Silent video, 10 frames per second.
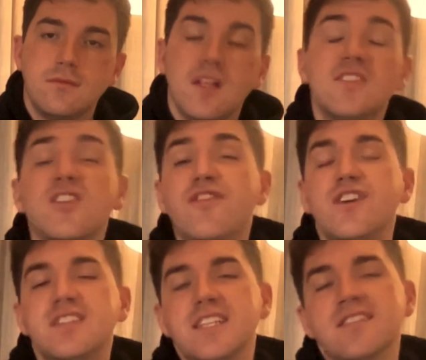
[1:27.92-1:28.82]
So
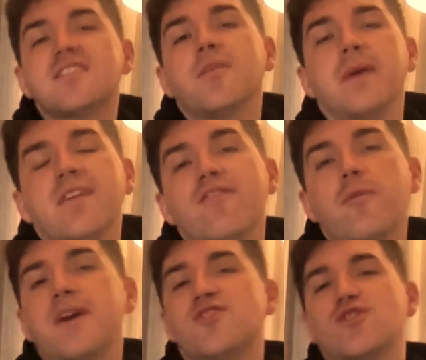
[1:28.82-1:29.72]
firstly, some
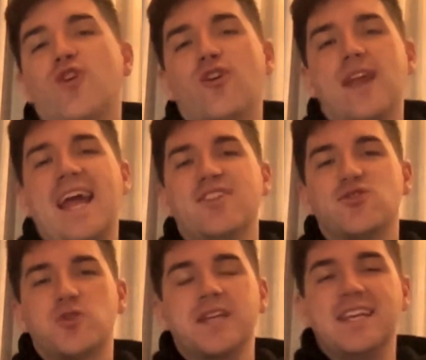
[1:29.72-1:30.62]
information on
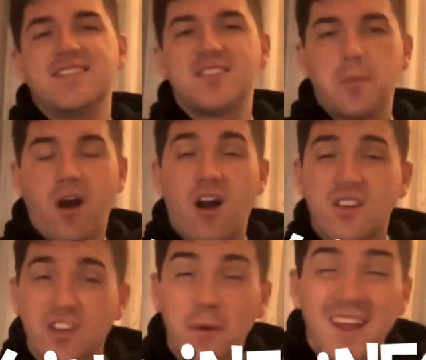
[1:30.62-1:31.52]
entry into the park.
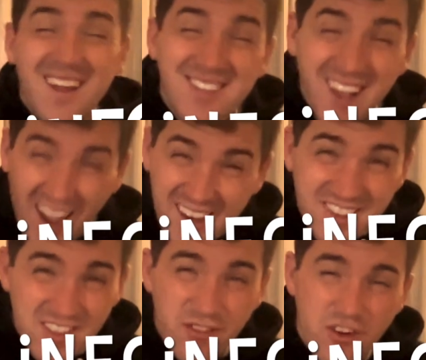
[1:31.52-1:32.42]
So it's kind
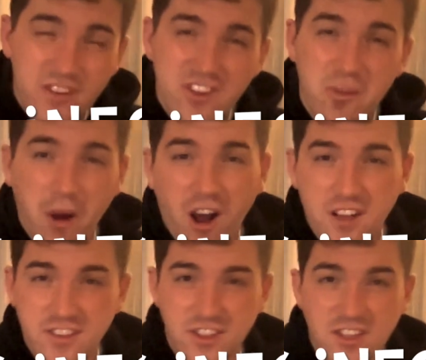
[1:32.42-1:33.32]
of different to the
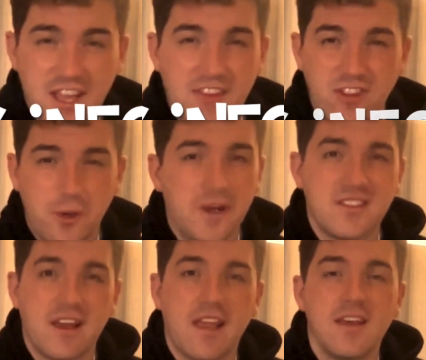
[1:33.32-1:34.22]
parks that you get in the
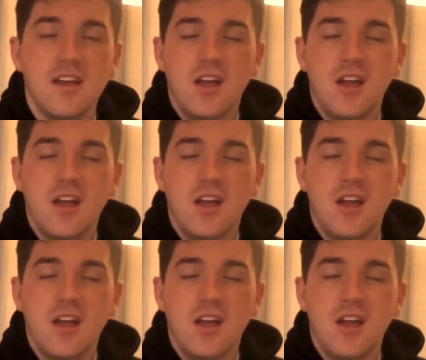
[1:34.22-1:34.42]
USA.